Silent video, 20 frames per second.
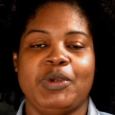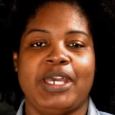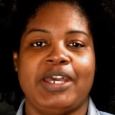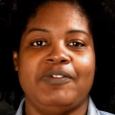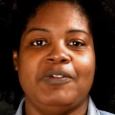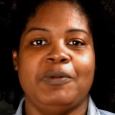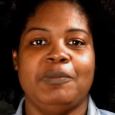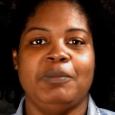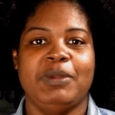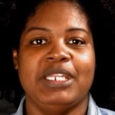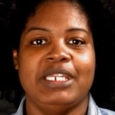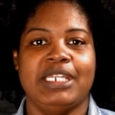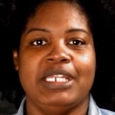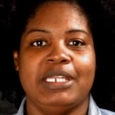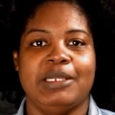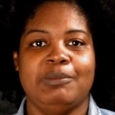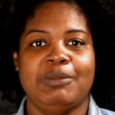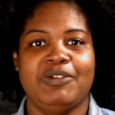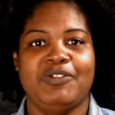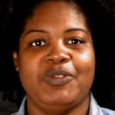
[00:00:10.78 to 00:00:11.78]
you haven't been
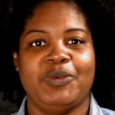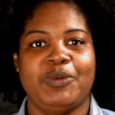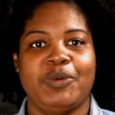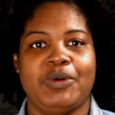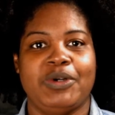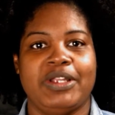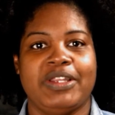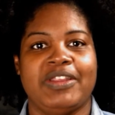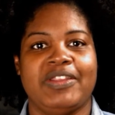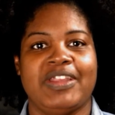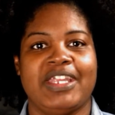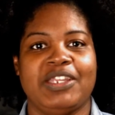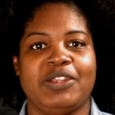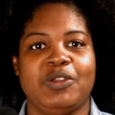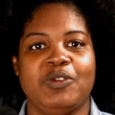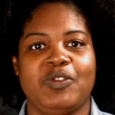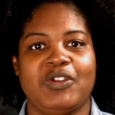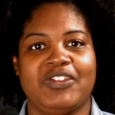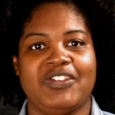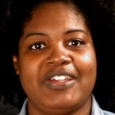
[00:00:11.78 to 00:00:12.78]
here before, thank
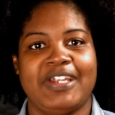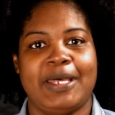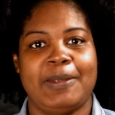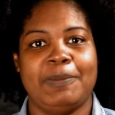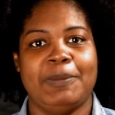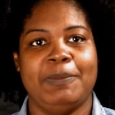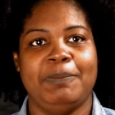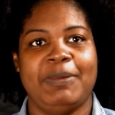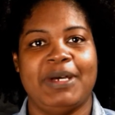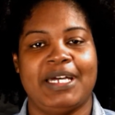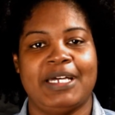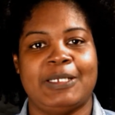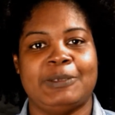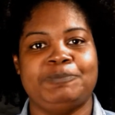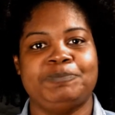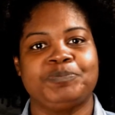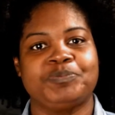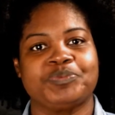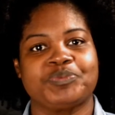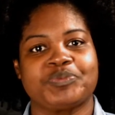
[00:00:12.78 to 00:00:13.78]
you for stopping by.
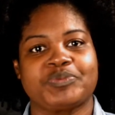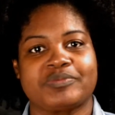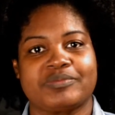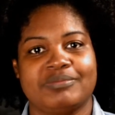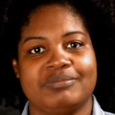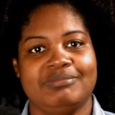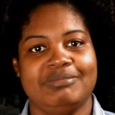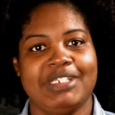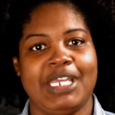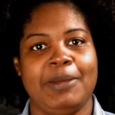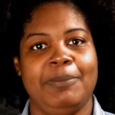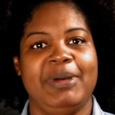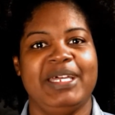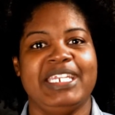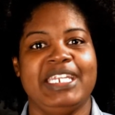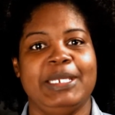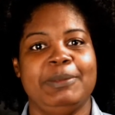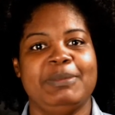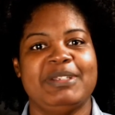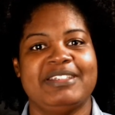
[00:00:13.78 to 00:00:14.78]
My
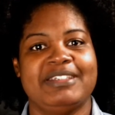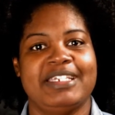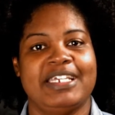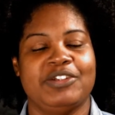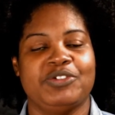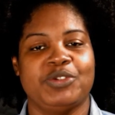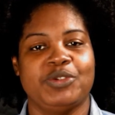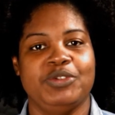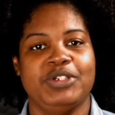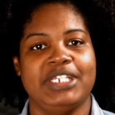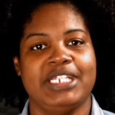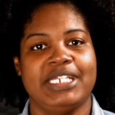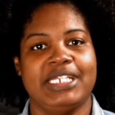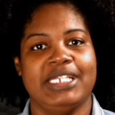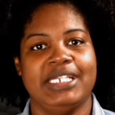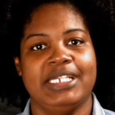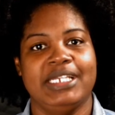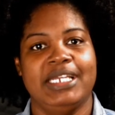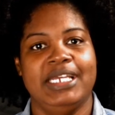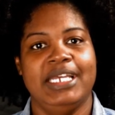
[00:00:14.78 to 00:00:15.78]
name is Natural
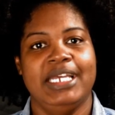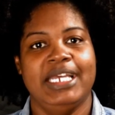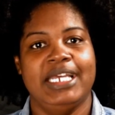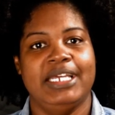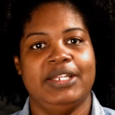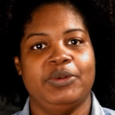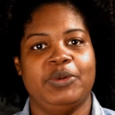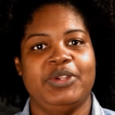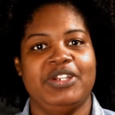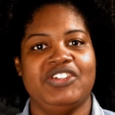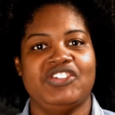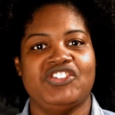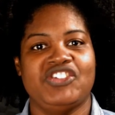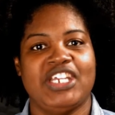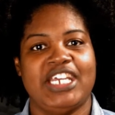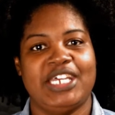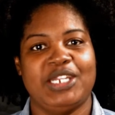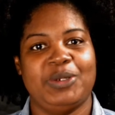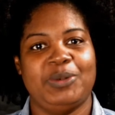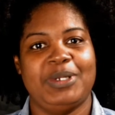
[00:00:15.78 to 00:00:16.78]
Nikki, and on this
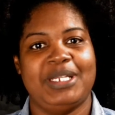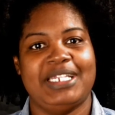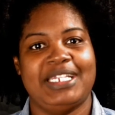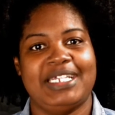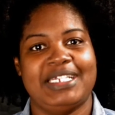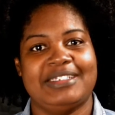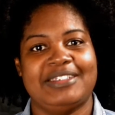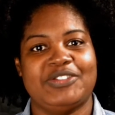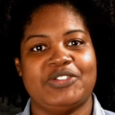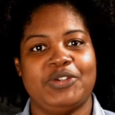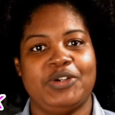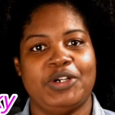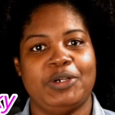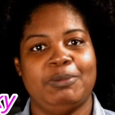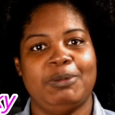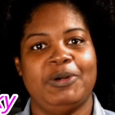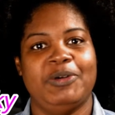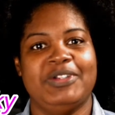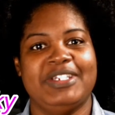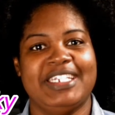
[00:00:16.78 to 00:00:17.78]
channel I like to talk
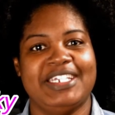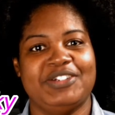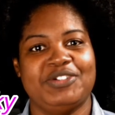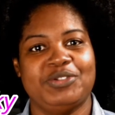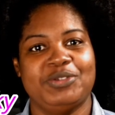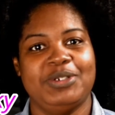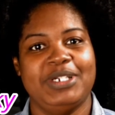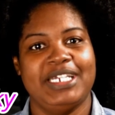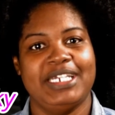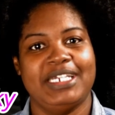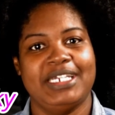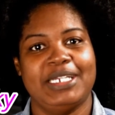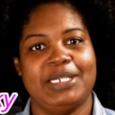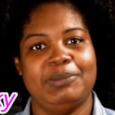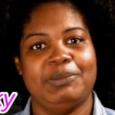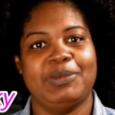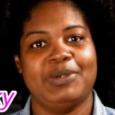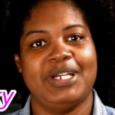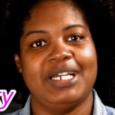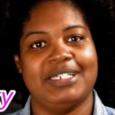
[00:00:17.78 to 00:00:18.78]
about natural hair
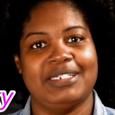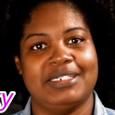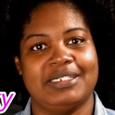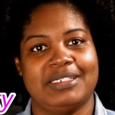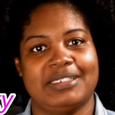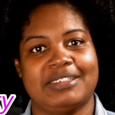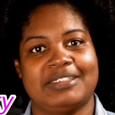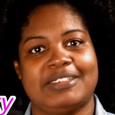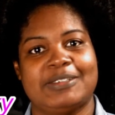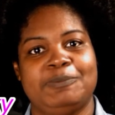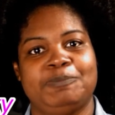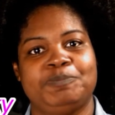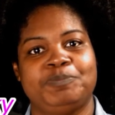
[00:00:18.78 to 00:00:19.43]
and products.